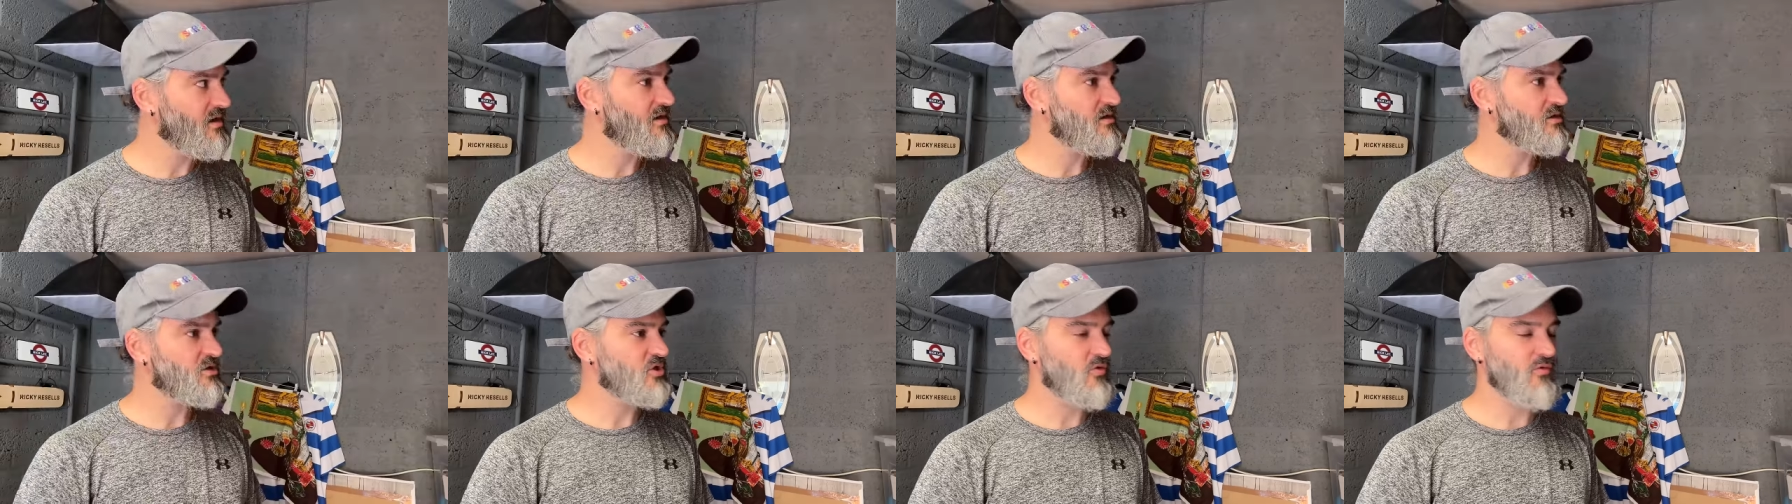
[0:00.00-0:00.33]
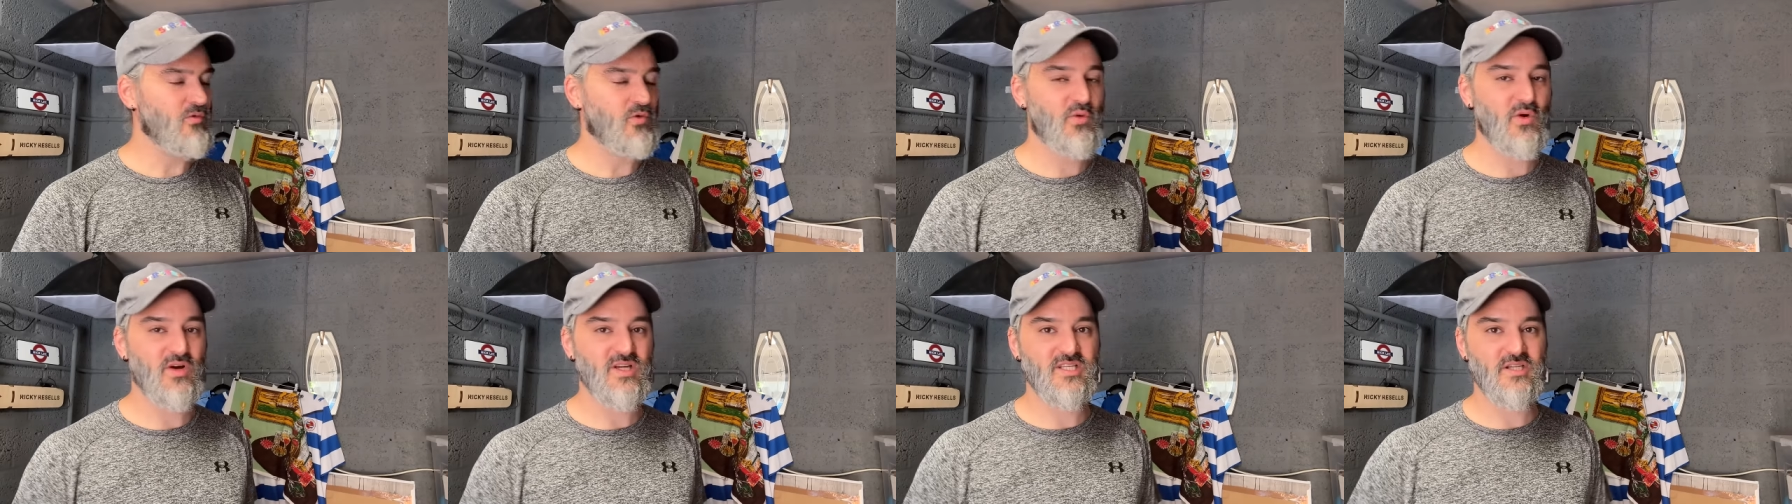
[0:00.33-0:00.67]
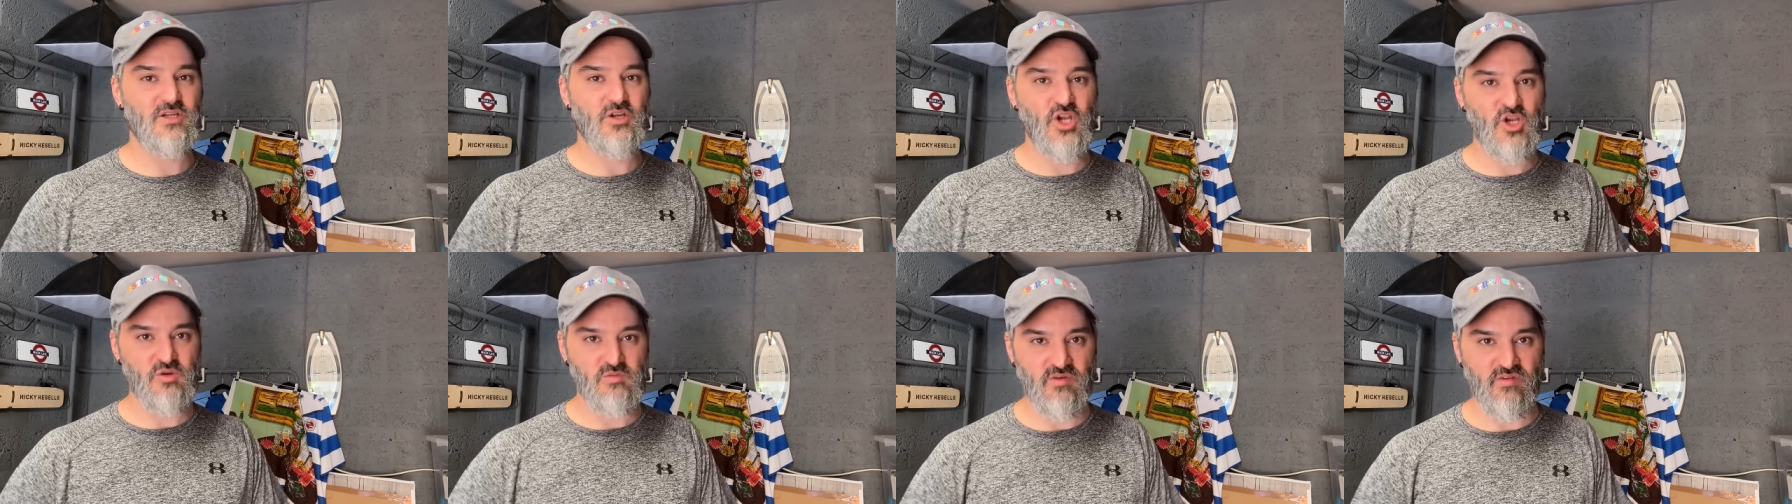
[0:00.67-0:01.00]
So I requested
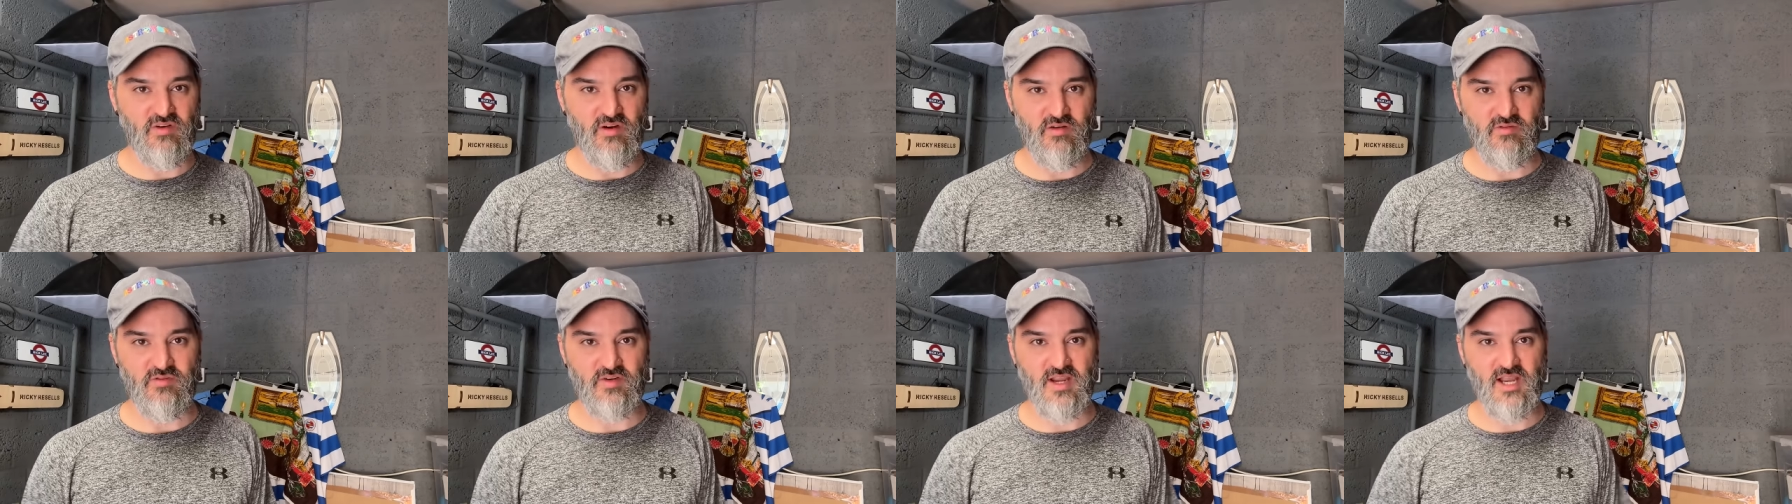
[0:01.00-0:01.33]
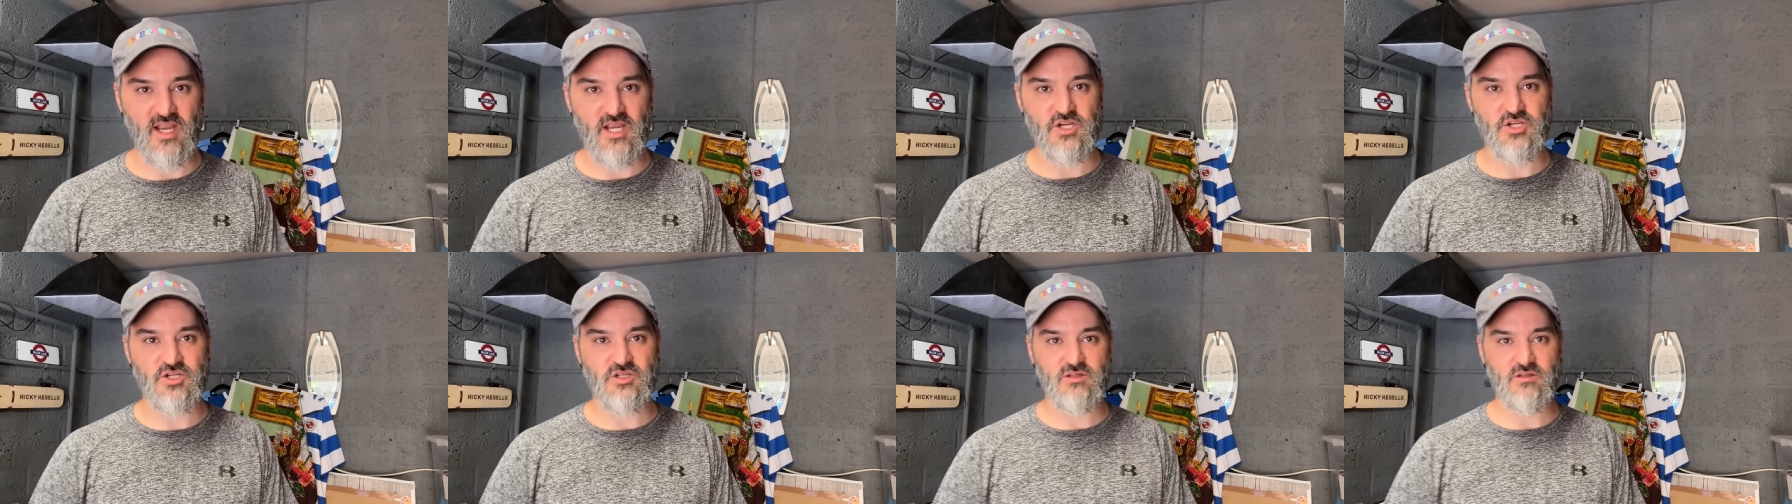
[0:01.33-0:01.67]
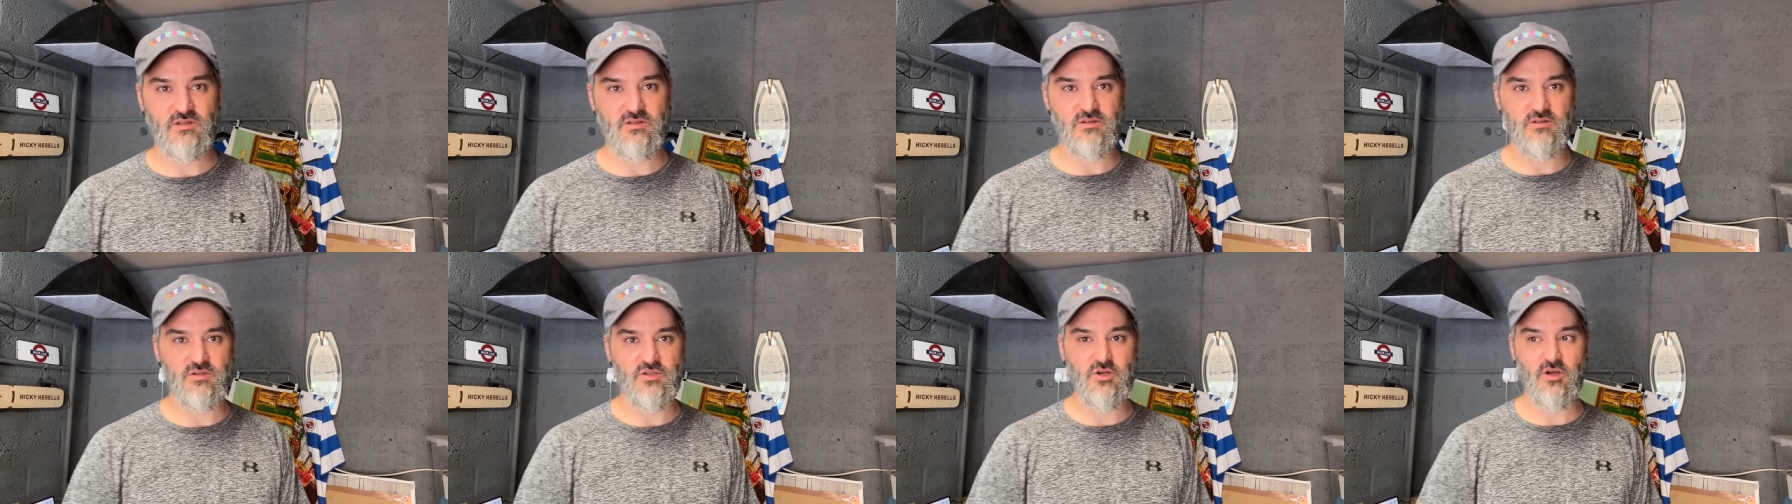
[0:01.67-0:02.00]
human verification,
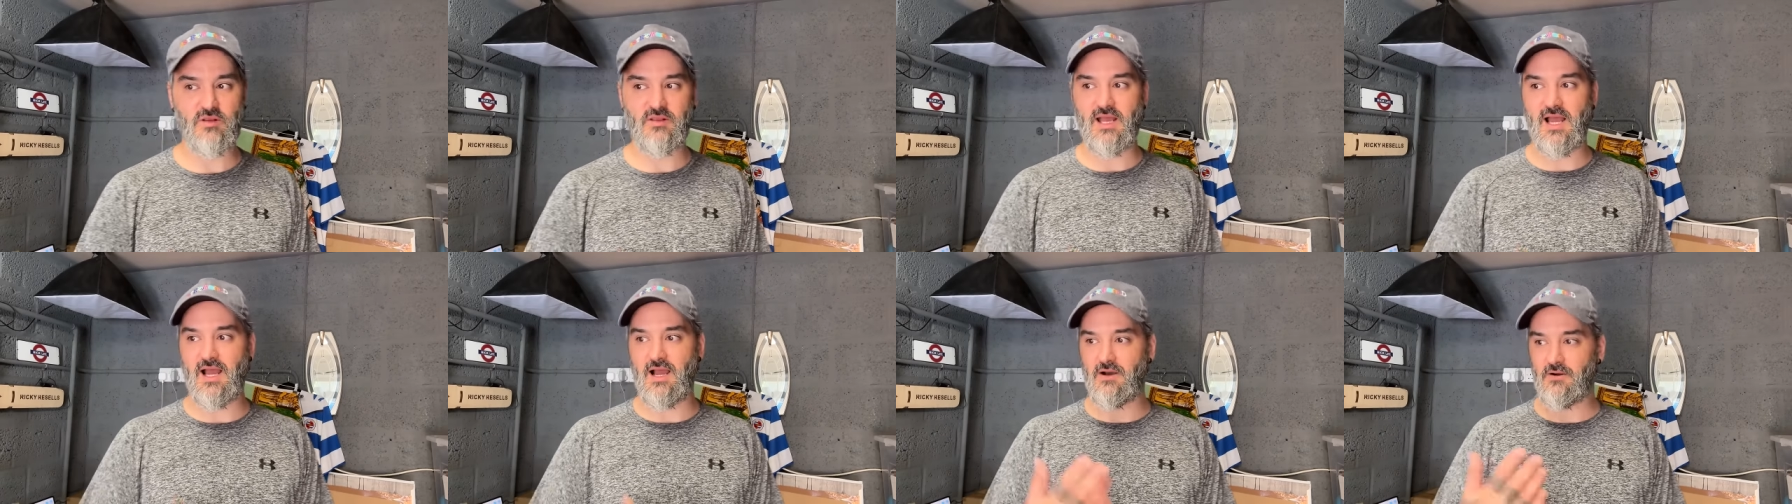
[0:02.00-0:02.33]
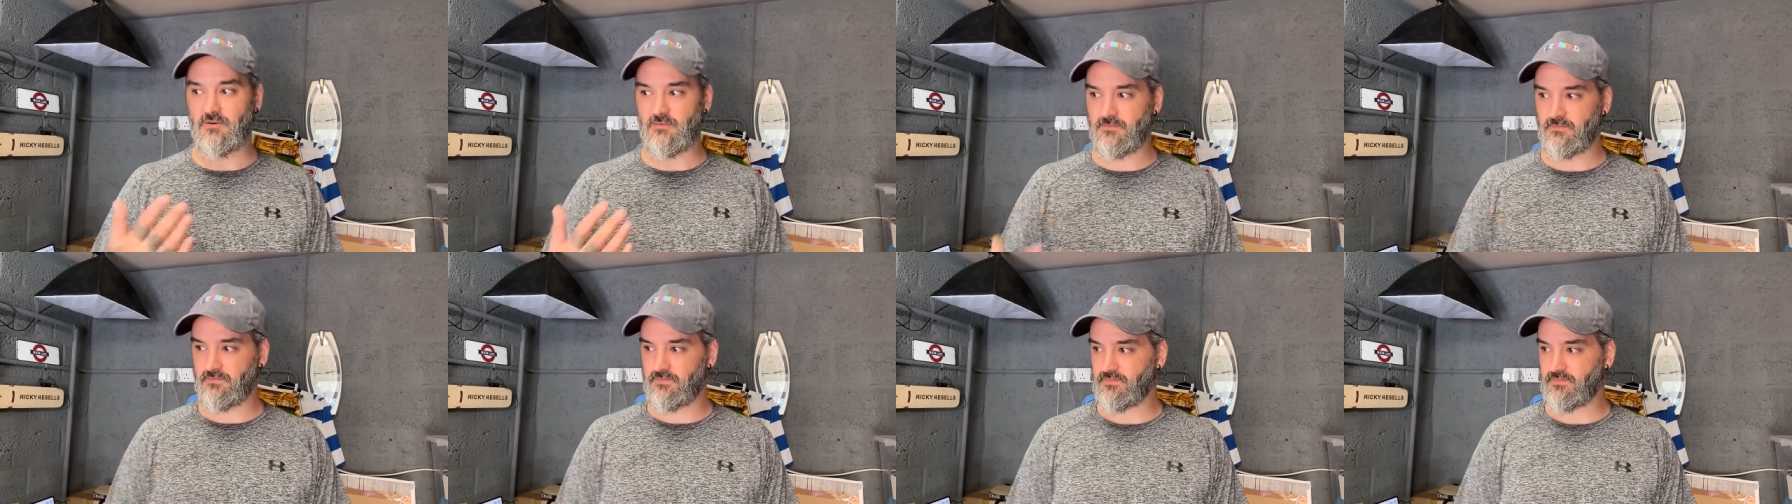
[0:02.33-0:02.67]
took that out,